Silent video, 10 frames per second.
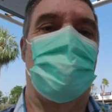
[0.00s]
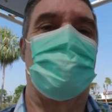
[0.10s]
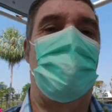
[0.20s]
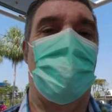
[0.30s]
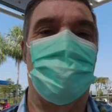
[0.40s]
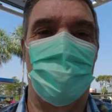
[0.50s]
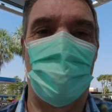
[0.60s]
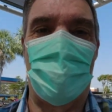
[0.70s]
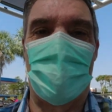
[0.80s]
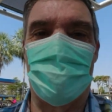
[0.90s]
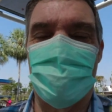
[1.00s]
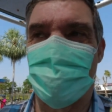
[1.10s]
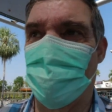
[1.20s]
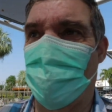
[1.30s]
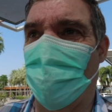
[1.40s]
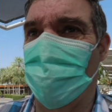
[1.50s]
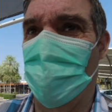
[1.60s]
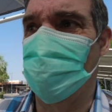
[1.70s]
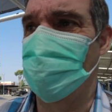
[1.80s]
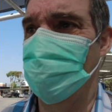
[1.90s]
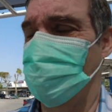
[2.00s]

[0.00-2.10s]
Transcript: 7-Eleven for breakfast and a coffee.